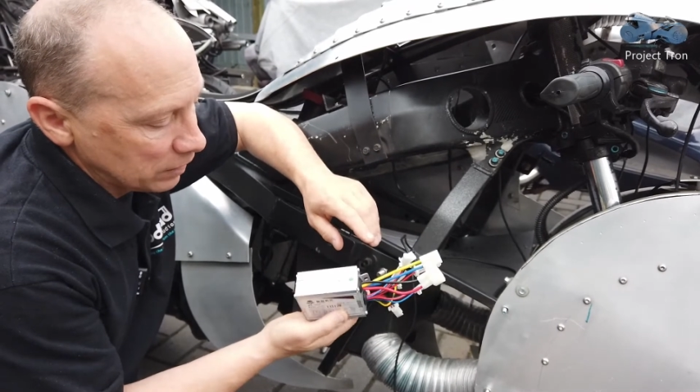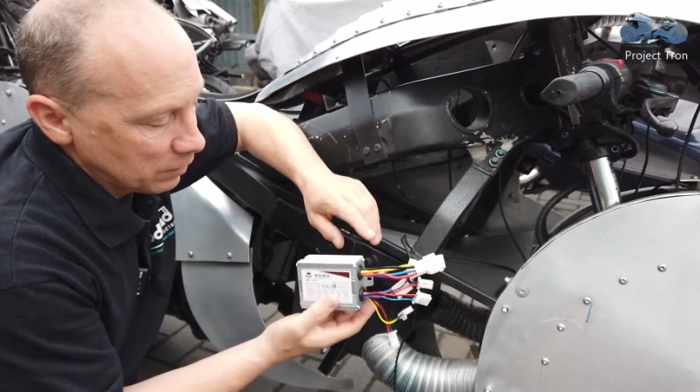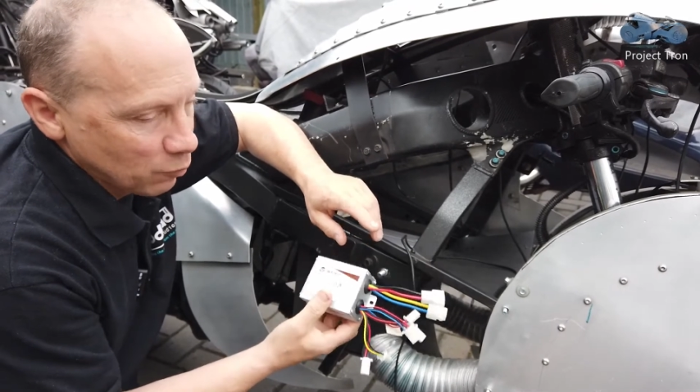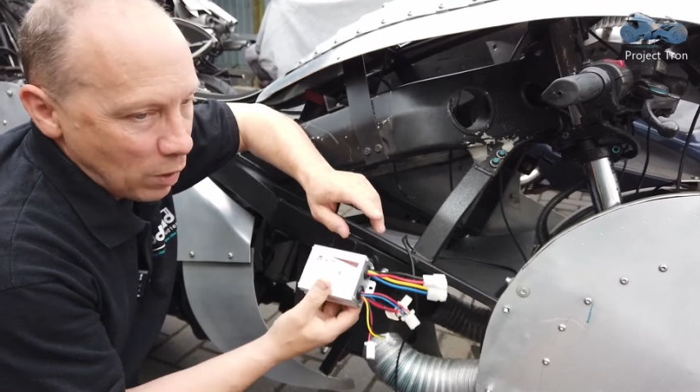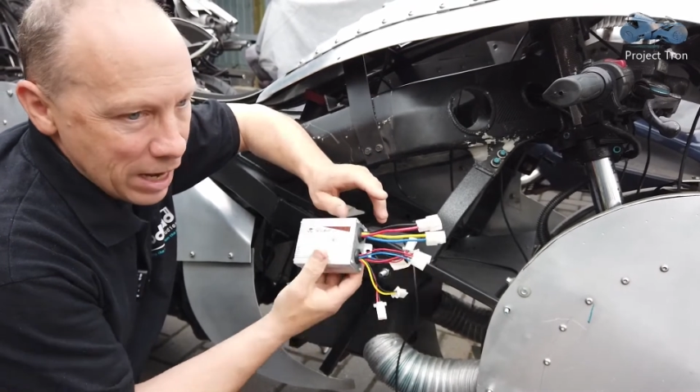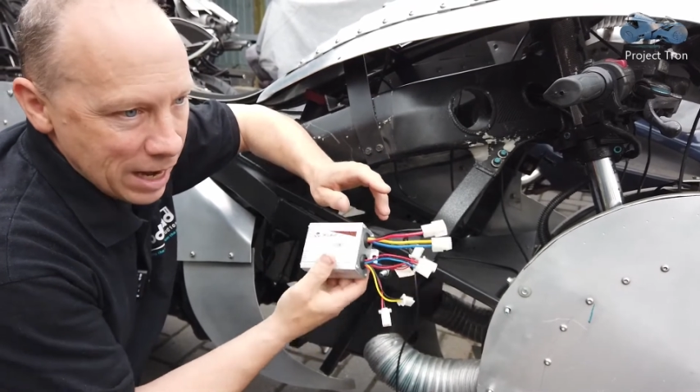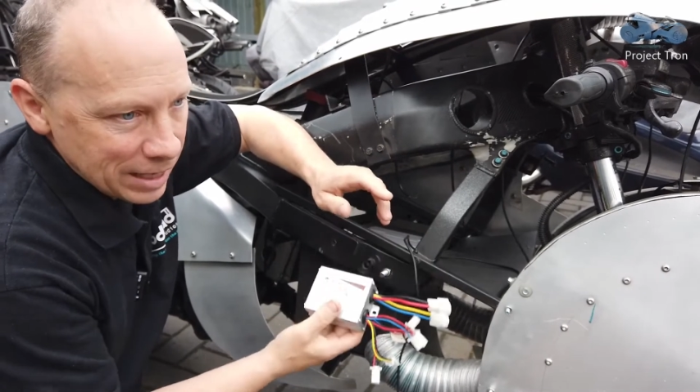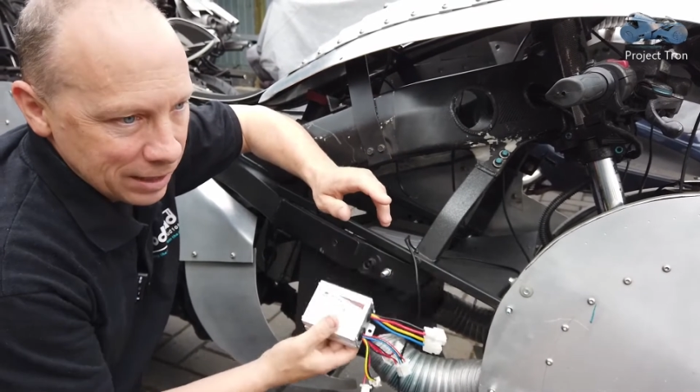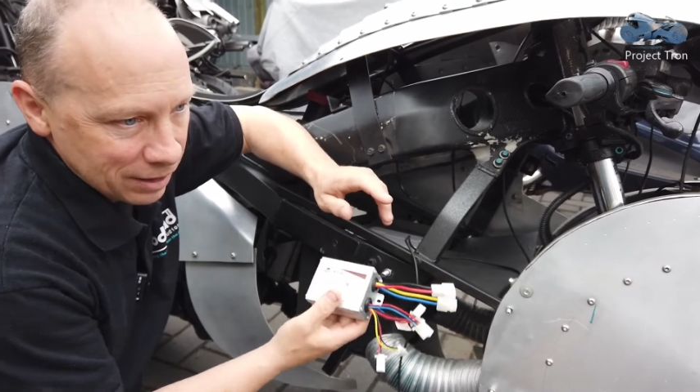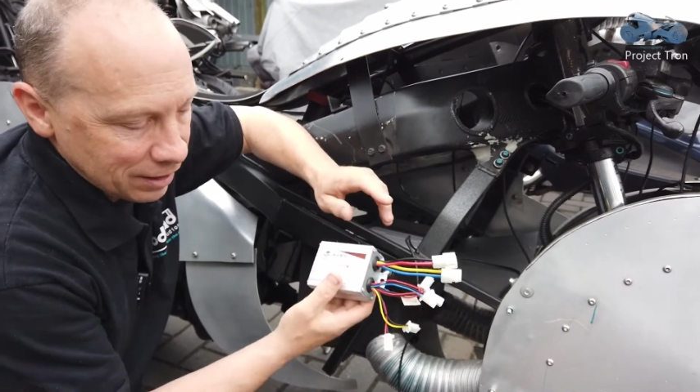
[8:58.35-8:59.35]
They don't weigh
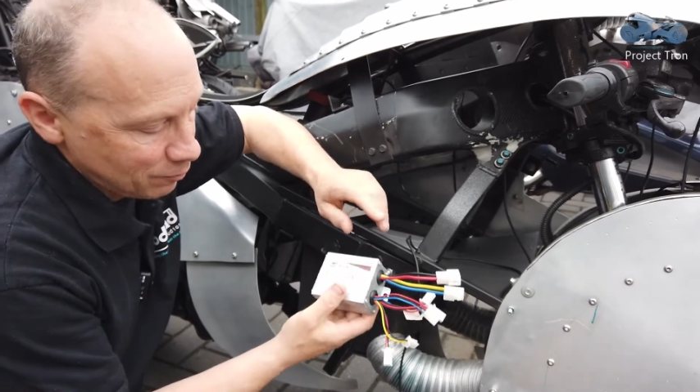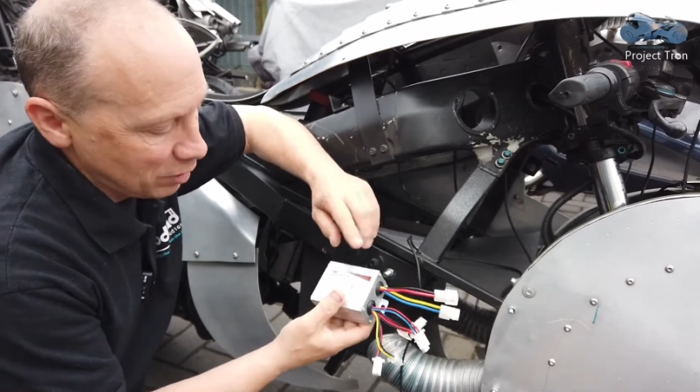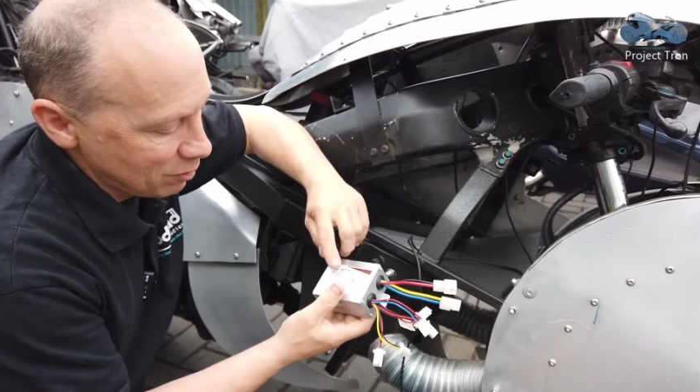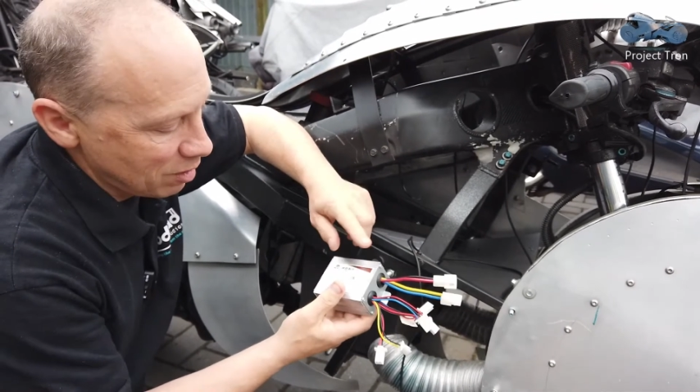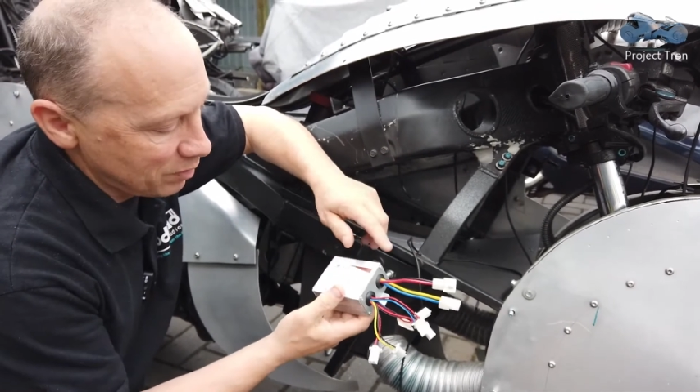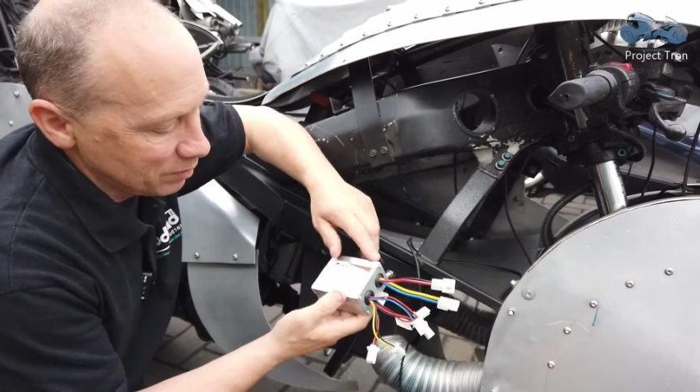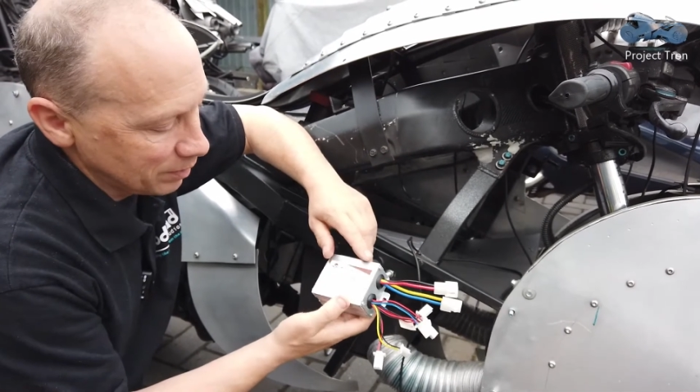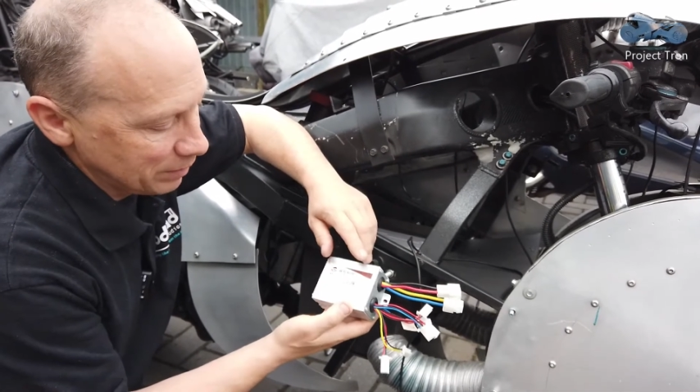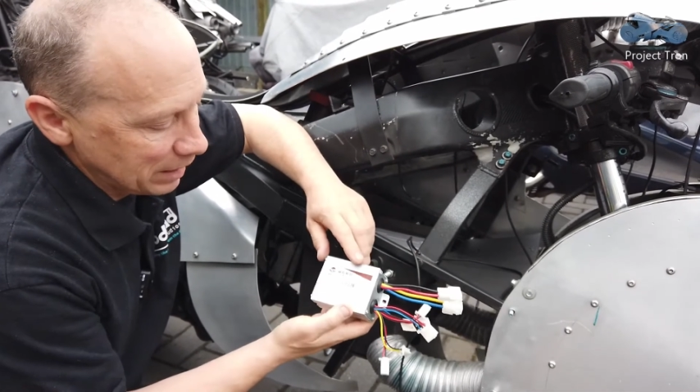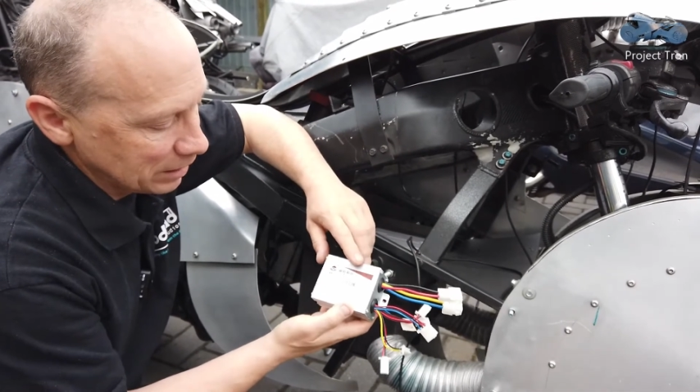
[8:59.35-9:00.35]
anything, and when you open
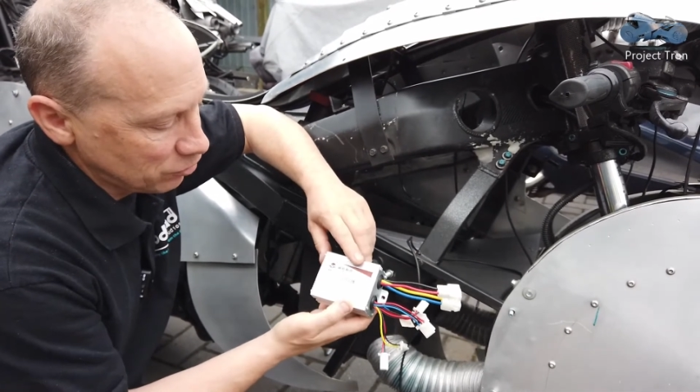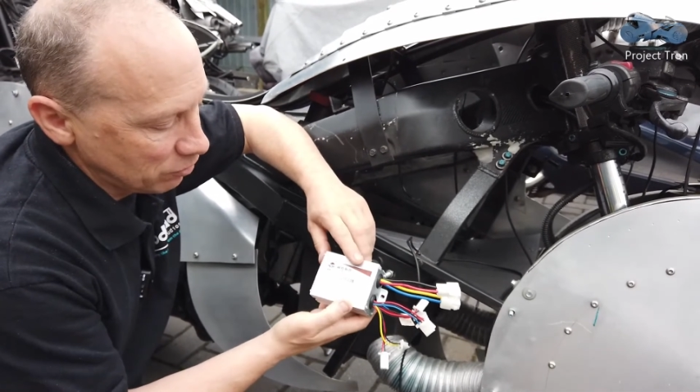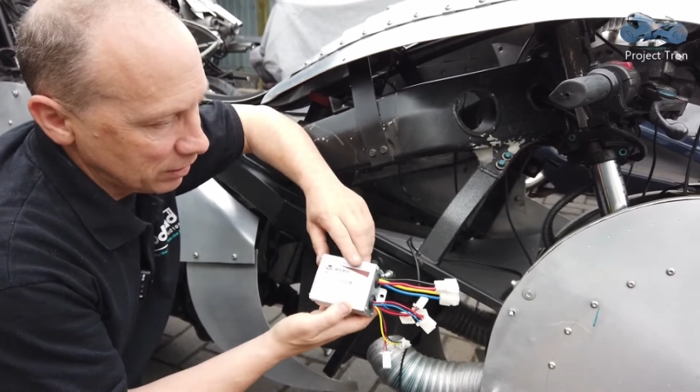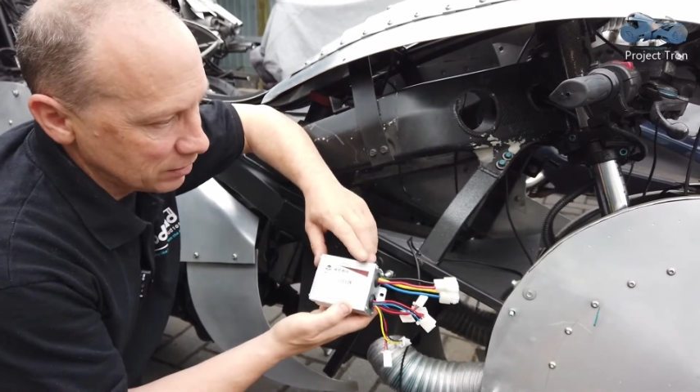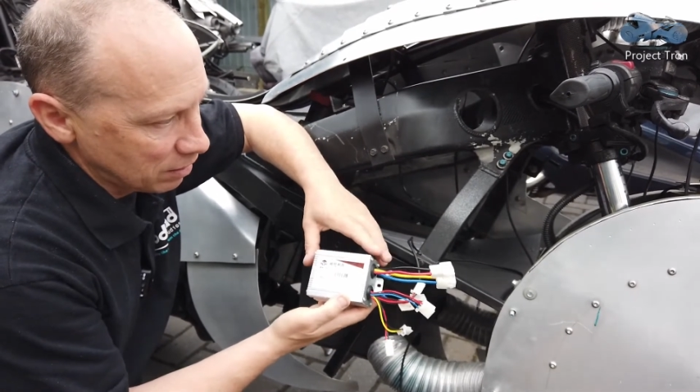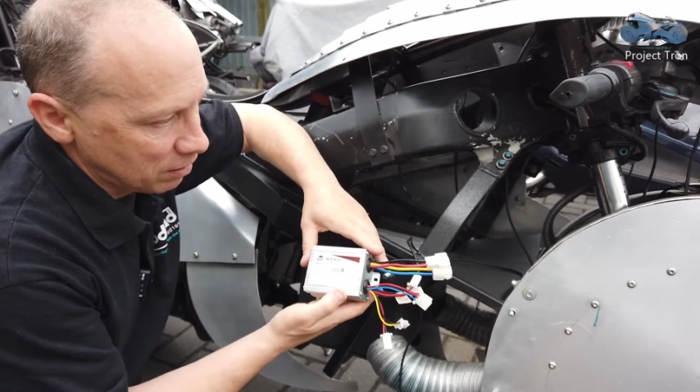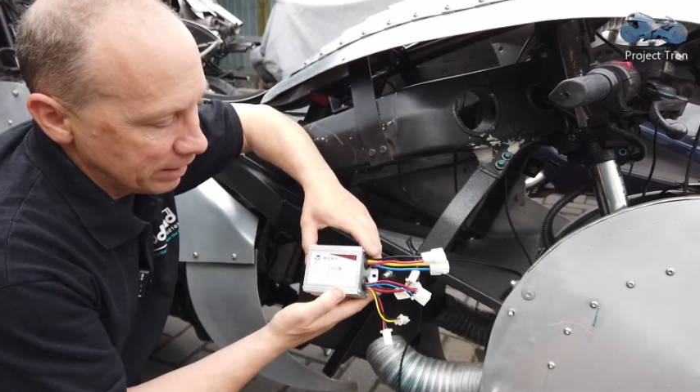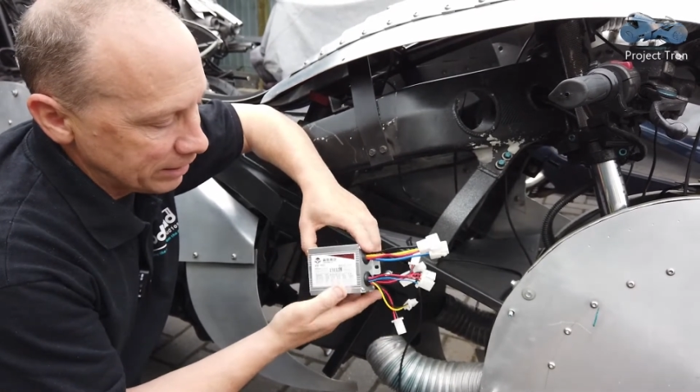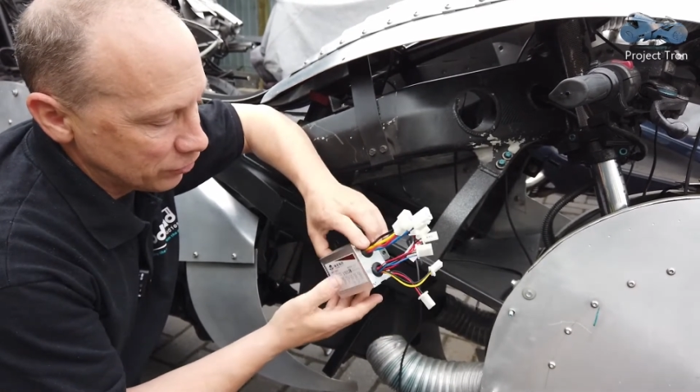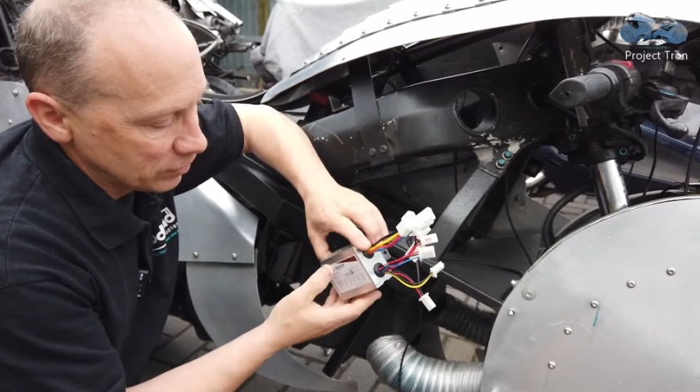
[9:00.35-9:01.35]
them up, the electronics
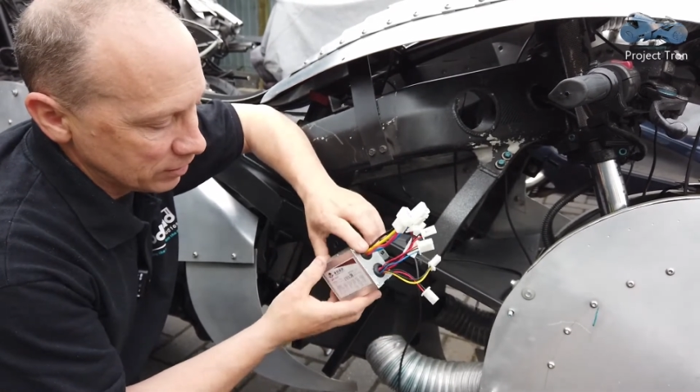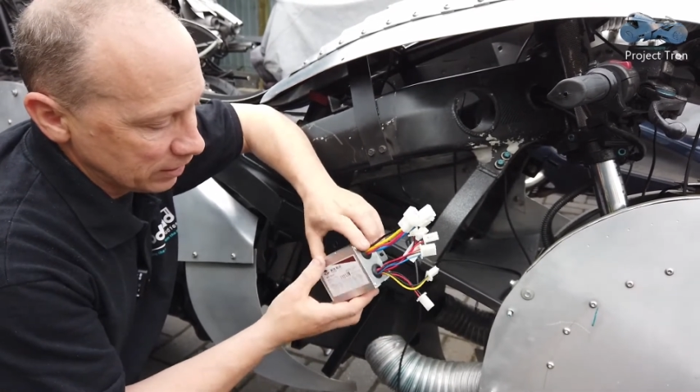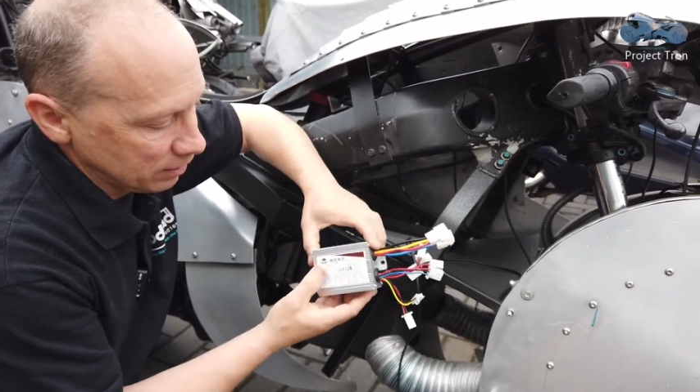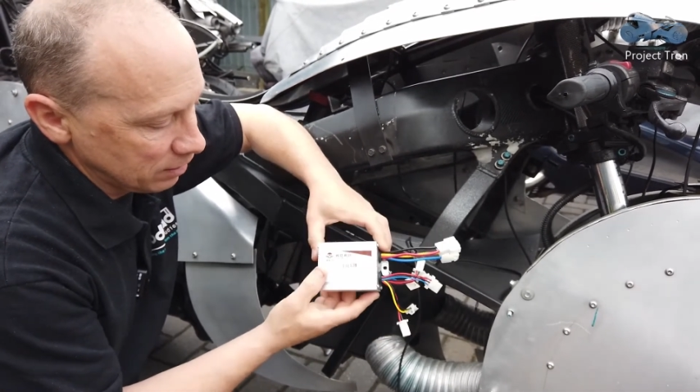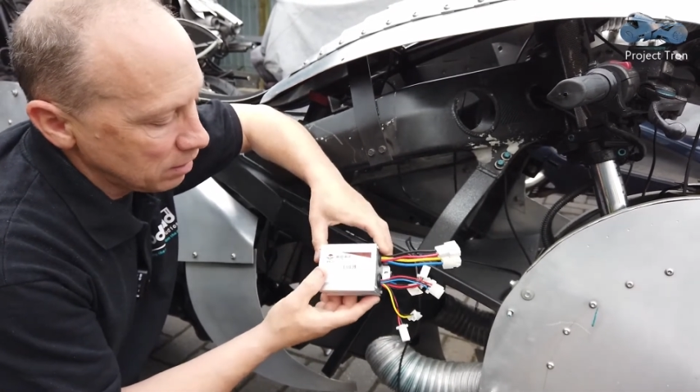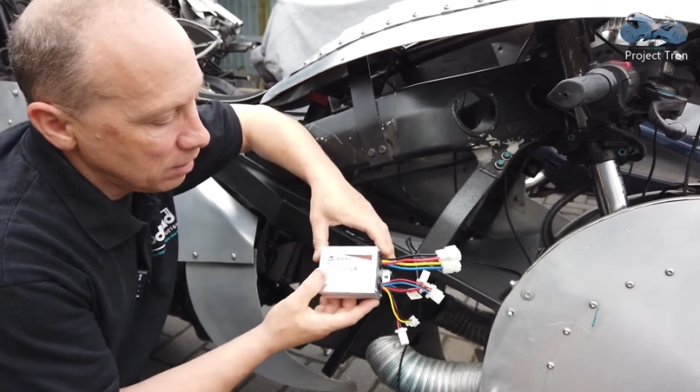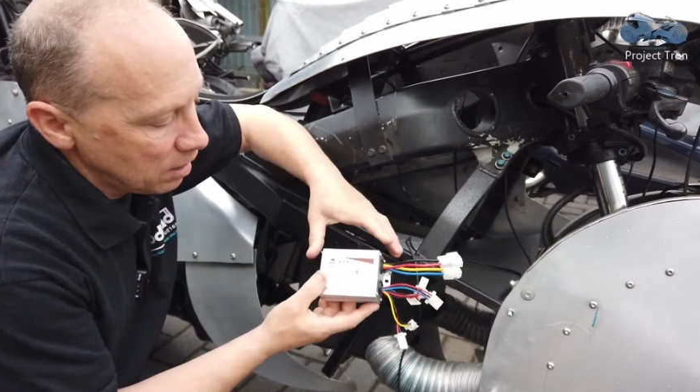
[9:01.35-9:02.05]
are interesting.